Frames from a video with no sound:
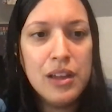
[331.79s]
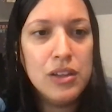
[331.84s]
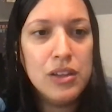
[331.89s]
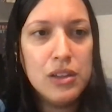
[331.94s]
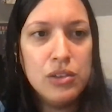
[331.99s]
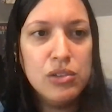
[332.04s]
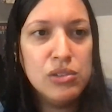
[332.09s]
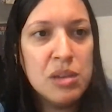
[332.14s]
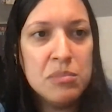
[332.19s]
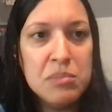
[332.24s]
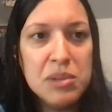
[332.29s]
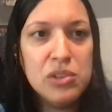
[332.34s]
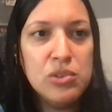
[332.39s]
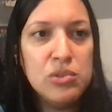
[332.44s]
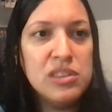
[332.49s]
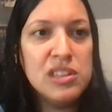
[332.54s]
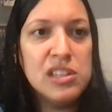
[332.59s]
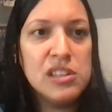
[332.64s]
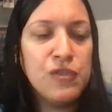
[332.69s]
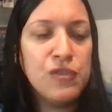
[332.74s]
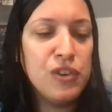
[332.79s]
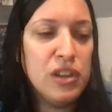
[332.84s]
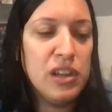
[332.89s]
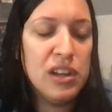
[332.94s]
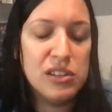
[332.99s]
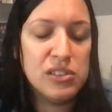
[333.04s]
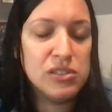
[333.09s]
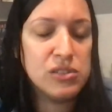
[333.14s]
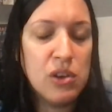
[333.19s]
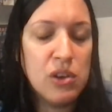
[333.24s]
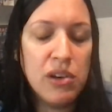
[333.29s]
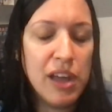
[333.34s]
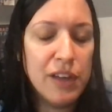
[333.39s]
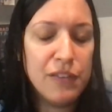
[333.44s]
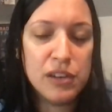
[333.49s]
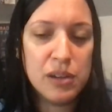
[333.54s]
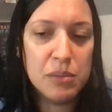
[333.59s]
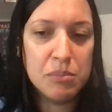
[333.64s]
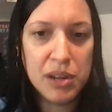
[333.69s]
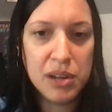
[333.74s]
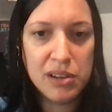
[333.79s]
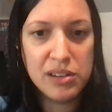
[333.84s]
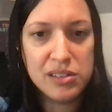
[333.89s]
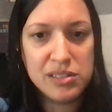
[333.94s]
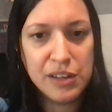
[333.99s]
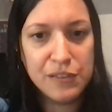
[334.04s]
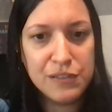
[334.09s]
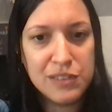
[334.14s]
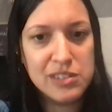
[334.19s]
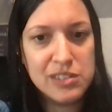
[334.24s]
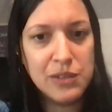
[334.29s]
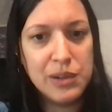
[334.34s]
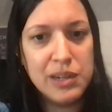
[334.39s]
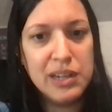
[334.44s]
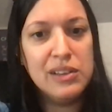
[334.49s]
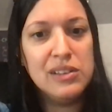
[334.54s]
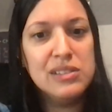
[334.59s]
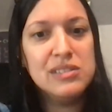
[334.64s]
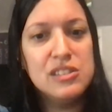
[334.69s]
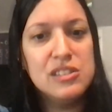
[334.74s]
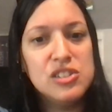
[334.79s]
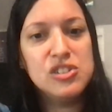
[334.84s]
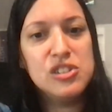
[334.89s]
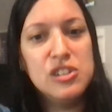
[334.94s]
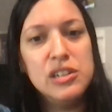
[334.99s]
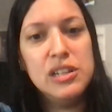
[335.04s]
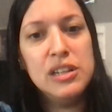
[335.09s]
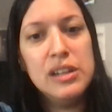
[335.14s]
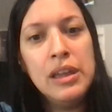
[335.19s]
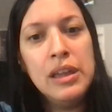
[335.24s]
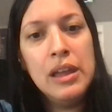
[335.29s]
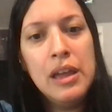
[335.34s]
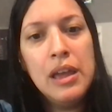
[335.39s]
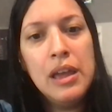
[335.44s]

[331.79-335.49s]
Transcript: You can be doing this for years. Don't ever compare yourself to someone else's journey.